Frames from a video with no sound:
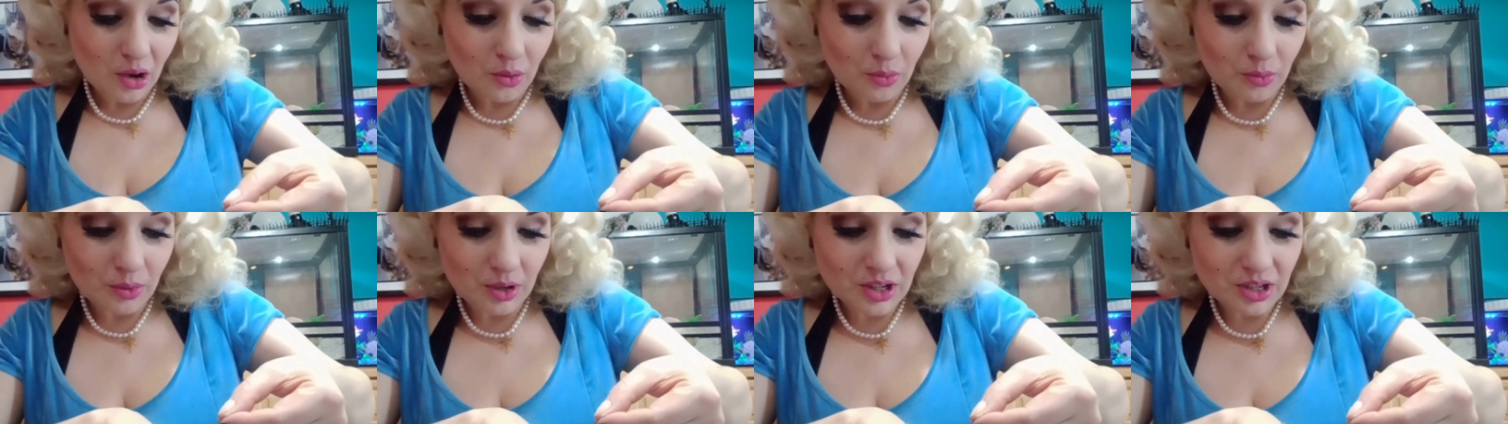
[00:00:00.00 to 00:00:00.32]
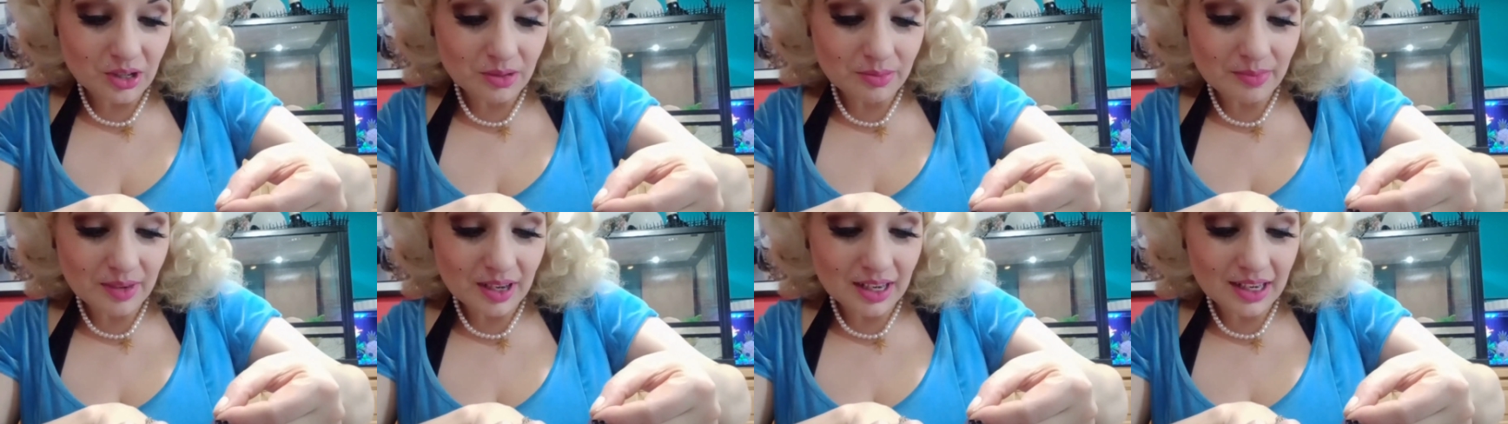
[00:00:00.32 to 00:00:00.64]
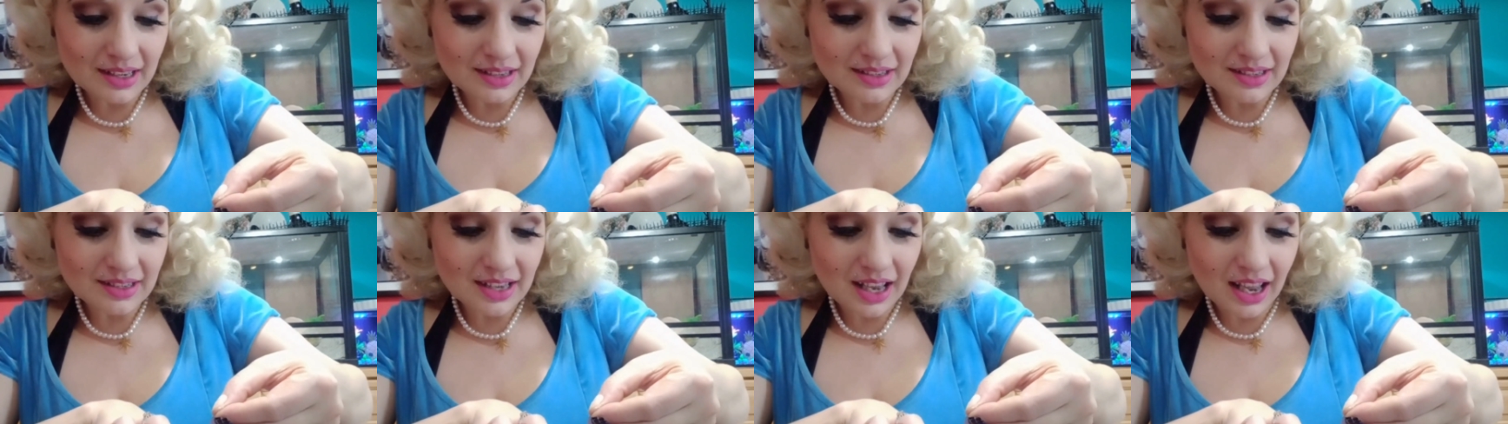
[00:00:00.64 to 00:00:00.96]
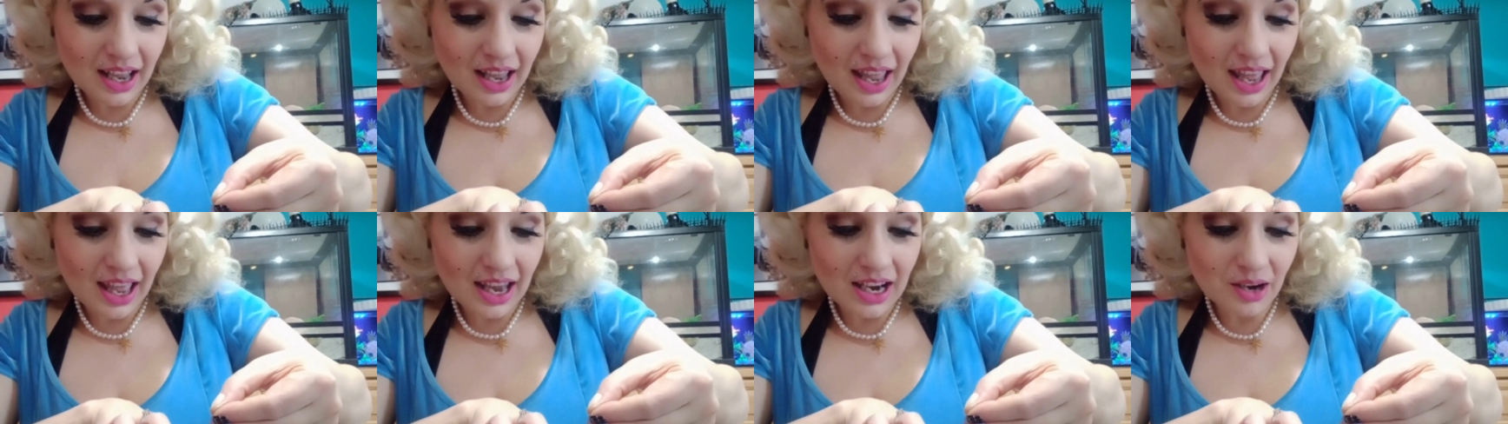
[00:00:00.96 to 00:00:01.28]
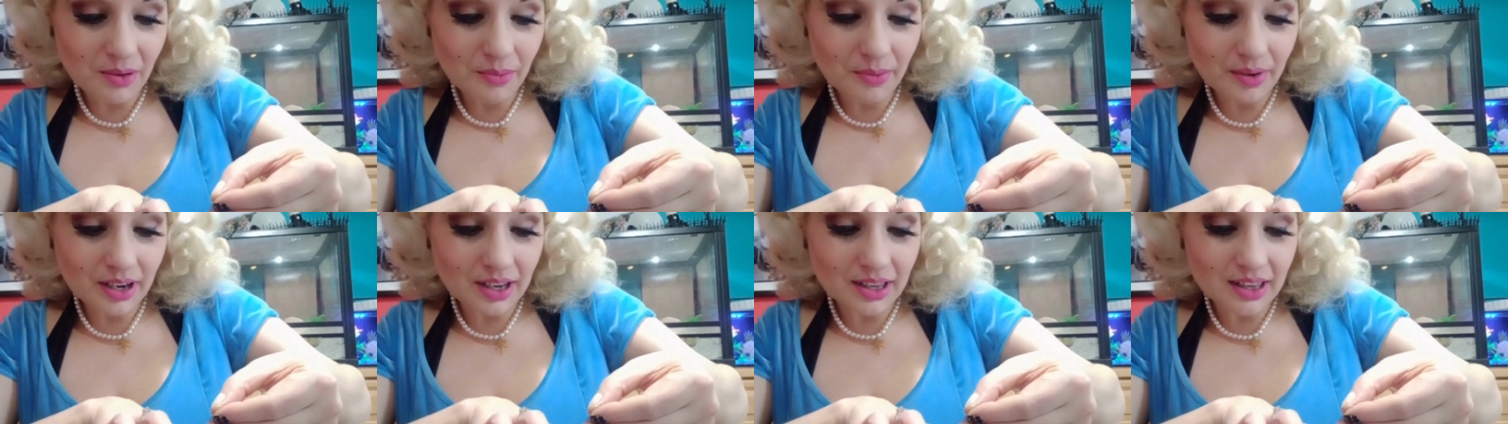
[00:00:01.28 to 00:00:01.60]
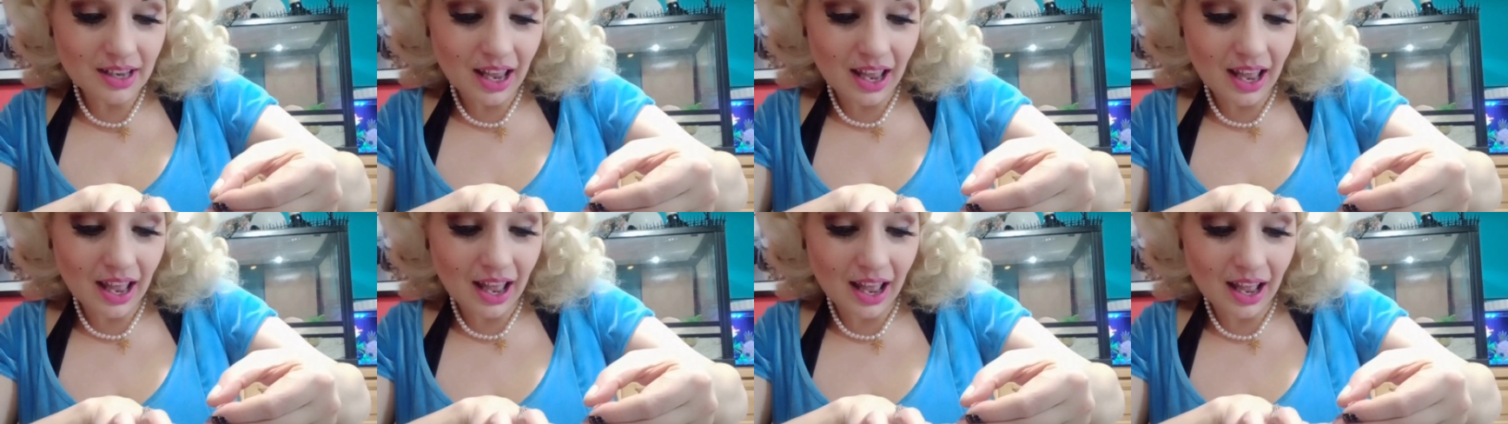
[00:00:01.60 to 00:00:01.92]
which means that anywhere in
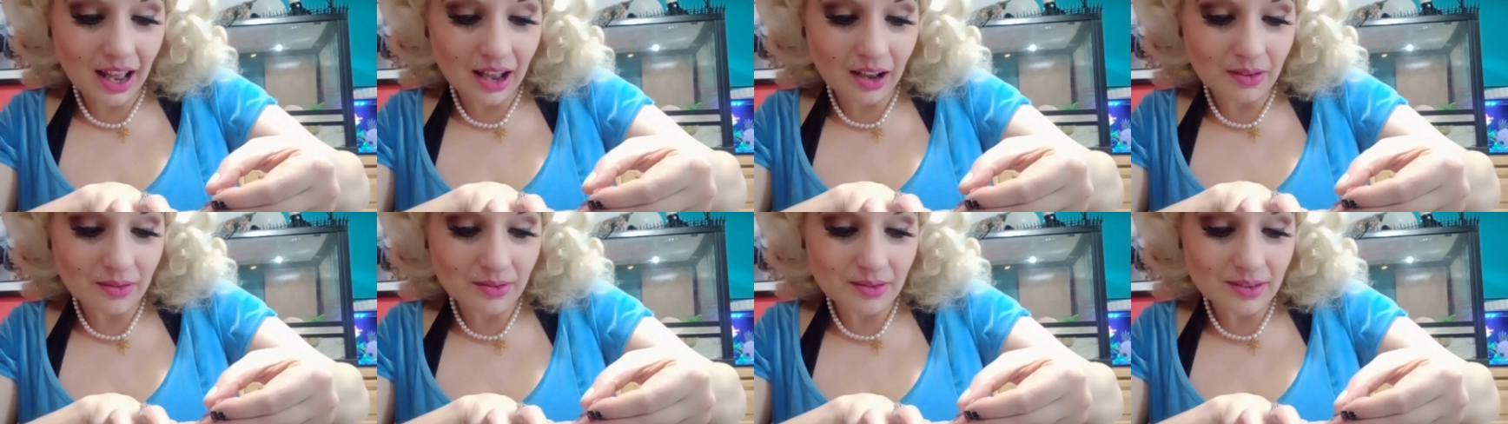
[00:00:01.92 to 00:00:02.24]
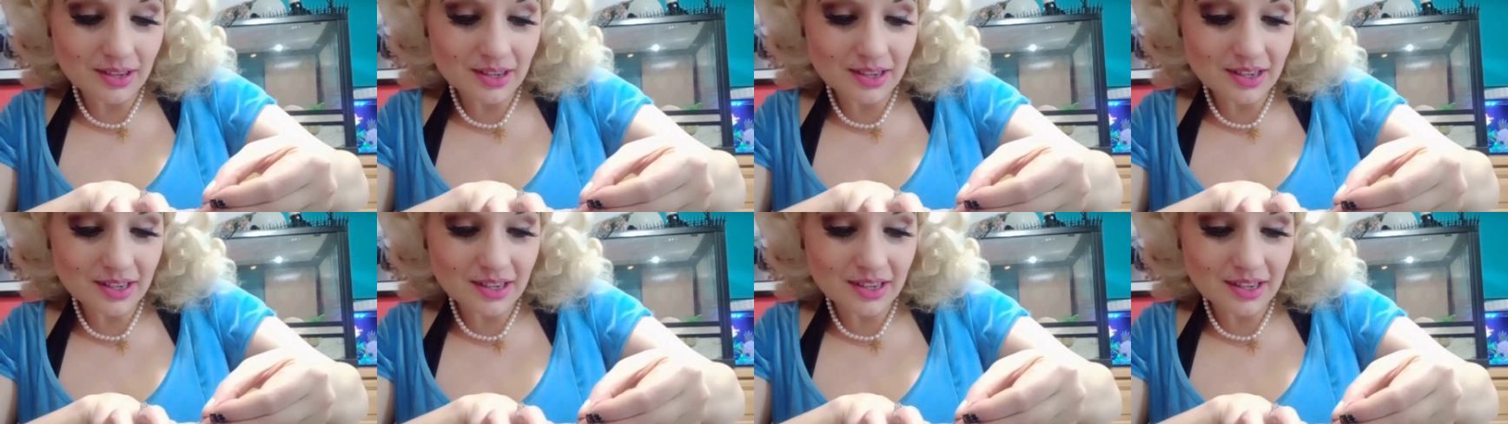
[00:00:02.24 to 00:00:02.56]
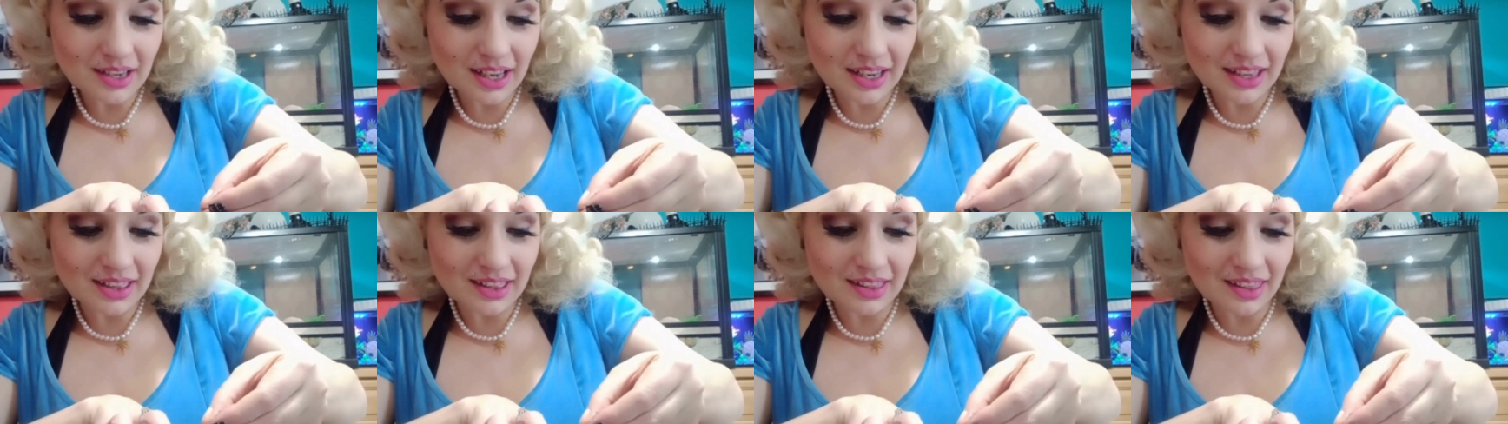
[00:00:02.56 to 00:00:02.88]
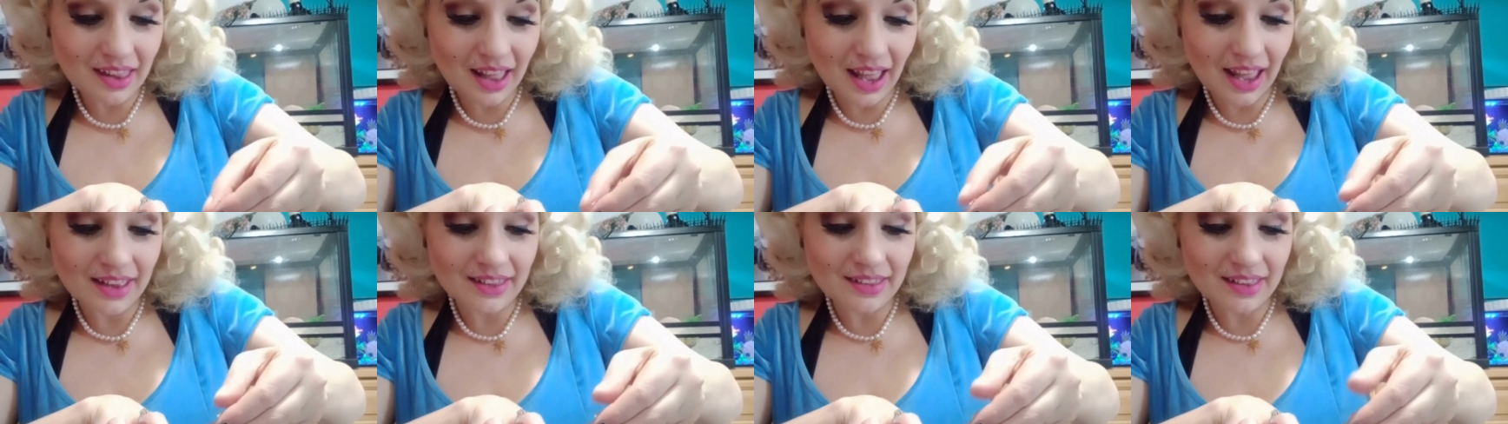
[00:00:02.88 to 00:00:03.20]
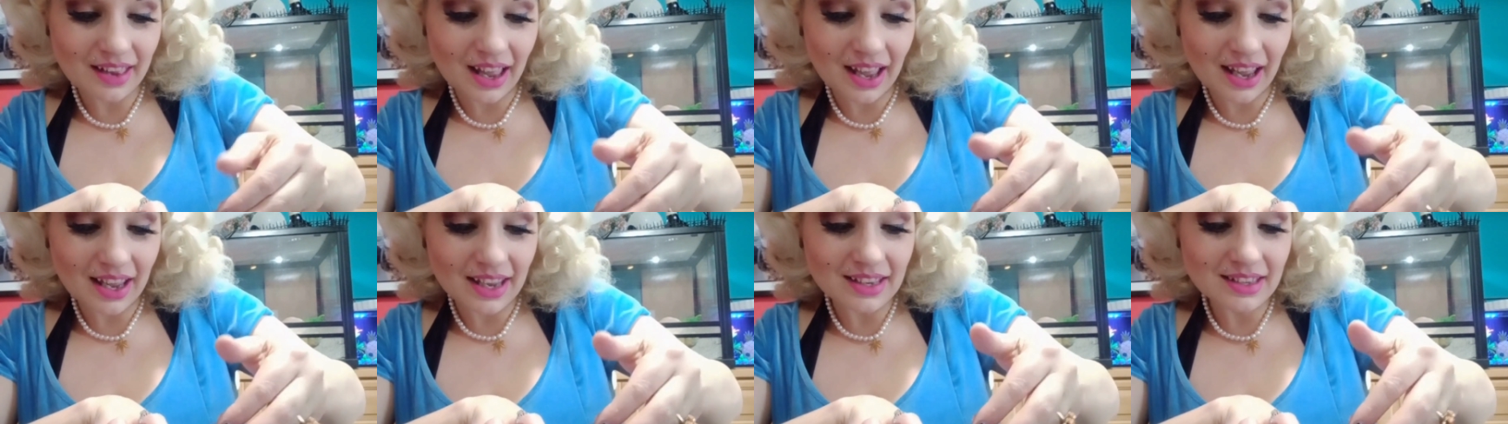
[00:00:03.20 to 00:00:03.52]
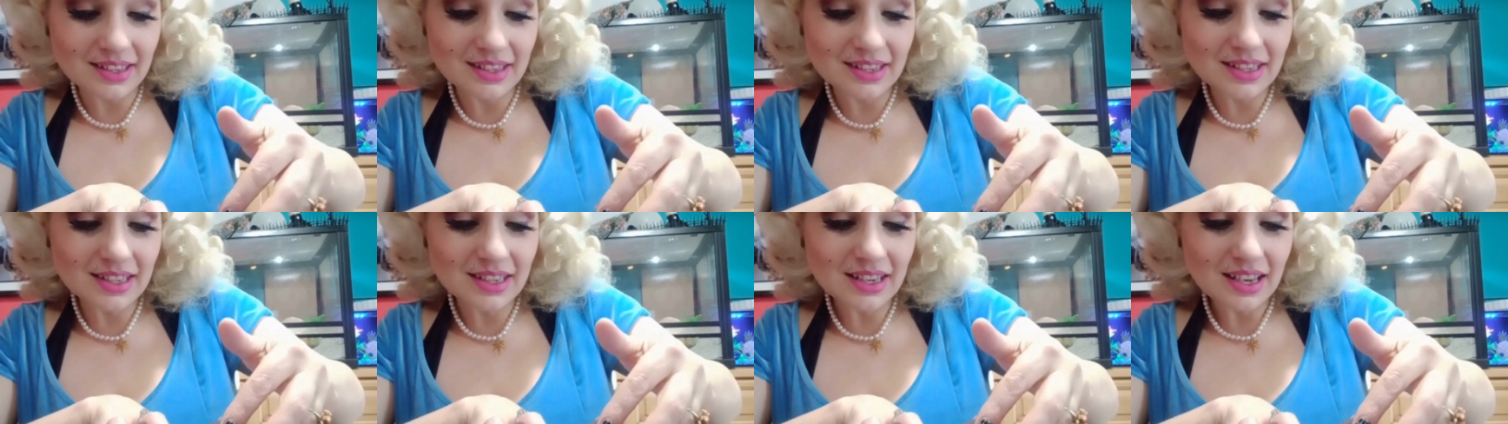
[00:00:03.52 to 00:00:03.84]
the house, like
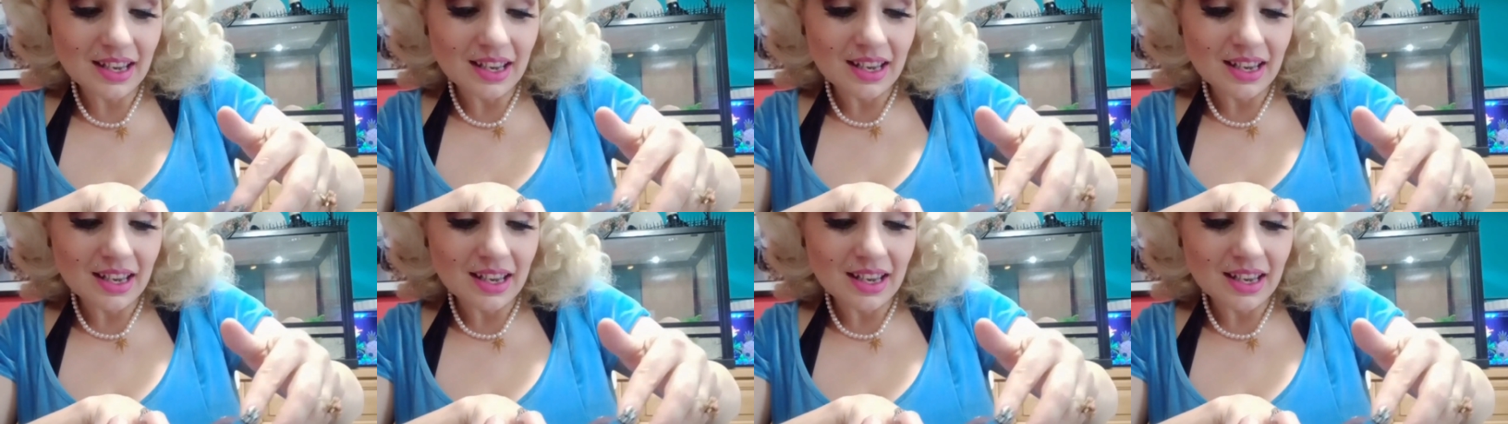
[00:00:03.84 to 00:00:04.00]
landlines,